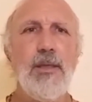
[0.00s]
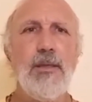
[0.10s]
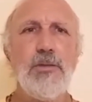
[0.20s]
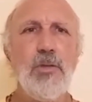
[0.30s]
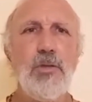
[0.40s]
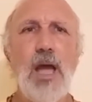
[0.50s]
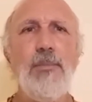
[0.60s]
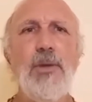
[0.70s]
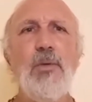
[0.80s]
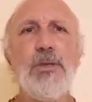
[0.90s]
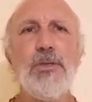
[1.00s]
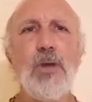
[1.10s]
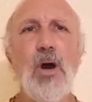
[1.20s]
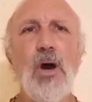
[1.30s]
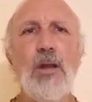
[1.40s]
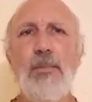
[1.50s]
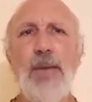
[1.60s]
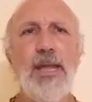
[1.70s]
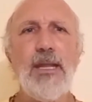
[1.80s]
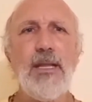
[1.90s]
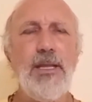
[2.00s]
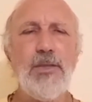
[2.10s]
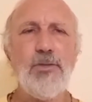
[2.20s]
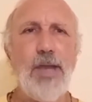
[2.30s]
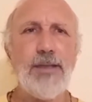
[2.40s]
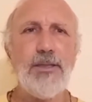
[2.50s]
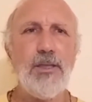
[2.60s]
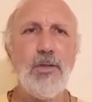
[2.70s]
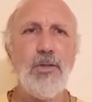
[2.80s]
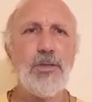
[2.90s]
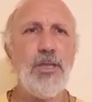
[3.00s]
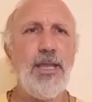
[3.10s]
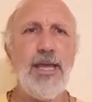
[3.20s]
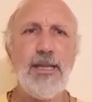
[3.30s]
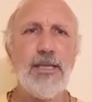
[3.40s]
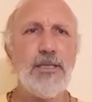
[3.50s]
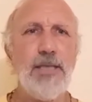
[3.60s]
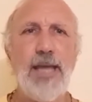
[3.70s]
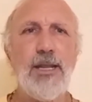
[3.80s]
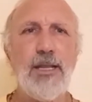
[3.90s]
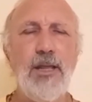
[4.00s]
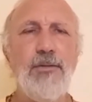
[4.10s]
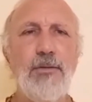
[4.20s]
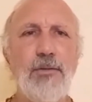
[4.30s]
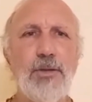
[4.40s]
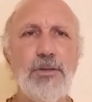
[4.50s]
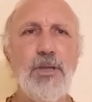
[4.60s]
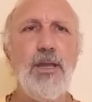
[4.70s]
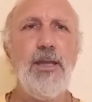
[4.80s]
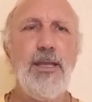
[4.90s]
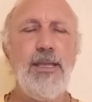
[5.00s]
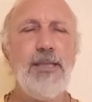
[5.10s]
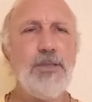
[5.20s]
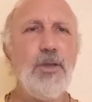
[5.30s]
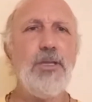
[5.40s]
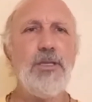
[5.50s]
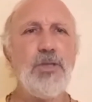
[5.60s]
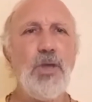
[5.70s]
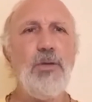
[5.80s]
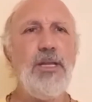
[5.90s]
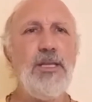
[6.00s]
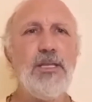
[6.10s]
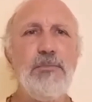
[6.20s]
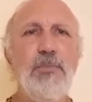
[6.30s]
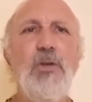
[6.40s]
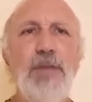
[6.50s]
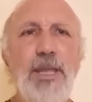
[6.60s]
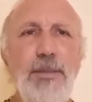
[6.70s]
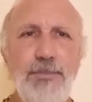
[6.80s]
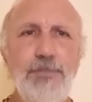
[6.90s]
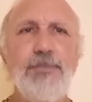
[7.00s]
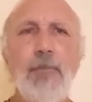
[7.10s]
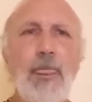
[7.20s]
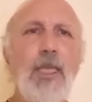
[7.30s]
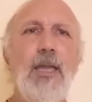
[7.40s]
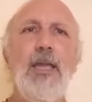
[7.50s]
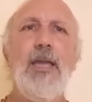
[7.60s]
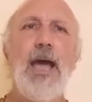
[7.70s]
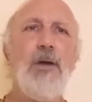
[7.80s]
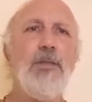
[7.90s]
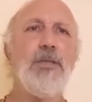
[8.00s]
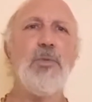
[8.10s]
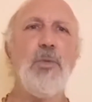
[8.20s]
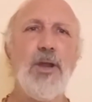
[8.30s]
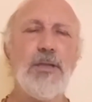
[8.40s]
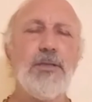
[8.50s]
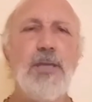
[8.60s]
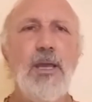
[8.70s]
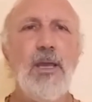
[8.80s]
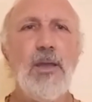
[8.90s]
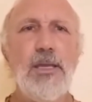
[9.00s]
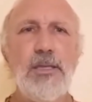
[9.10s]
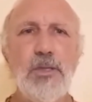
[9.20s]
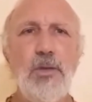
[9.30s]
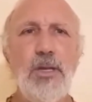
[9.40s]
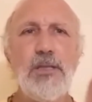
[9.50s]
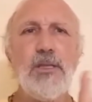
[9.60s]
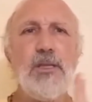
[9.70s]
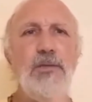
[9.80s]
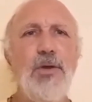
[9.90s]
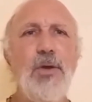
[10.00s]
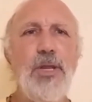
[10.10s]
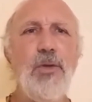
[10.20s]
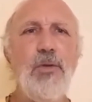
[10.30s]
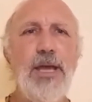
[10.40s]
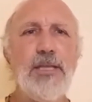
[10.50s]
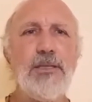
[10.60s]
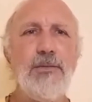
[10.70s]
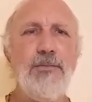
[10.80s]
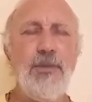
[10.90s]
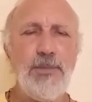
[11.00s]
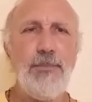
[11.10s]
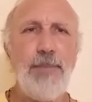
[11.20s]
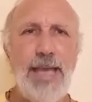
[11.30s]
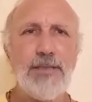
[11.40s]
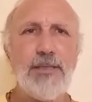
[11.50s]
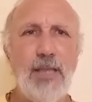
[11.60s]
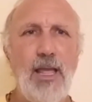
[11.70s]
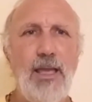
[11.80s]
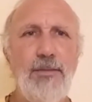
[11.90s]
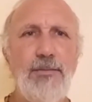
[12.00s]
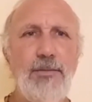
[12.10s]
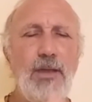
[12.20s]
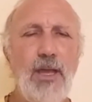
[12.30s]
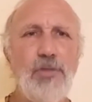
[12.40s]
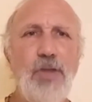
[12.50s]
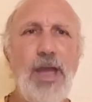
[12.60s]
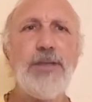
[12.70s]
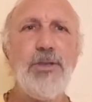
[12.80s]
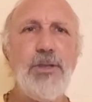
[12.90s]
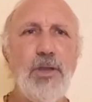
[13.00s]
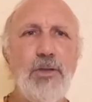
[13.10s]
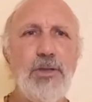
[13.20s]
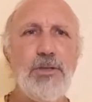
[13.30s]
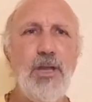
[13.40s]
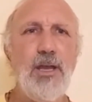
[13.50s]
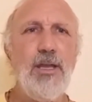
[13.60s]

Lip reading: Sudama was automatically attracted to Krishna. He had ecstatic love of Krishna. It's good, it's shown in this movie how this works. As soon as a devotee who has from the past life attraction to Krishna,